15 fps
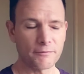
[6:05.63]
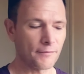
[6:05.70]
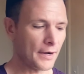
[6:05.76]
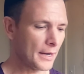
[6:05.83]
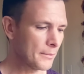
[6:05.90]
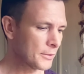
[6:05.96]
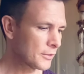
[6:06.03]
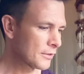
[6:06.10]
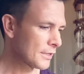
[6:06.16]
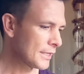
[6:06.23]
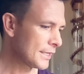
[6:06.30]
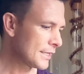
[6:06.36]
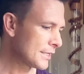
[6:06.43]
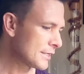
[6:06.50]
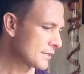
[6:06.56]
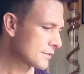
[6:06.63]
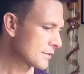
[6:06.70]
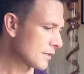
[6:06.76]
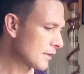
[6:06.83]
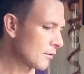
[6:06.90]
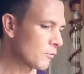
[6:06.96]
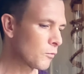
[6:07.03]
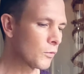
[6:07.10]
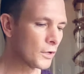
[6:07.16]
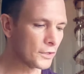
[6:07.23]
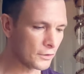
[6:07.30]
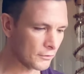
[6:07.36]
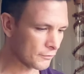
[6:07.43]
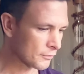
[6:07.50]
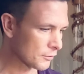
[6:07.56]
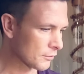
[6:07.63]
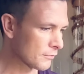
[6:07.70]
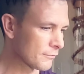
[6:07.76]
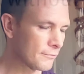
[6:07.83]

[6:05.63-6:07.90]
fiber, is a wonderful,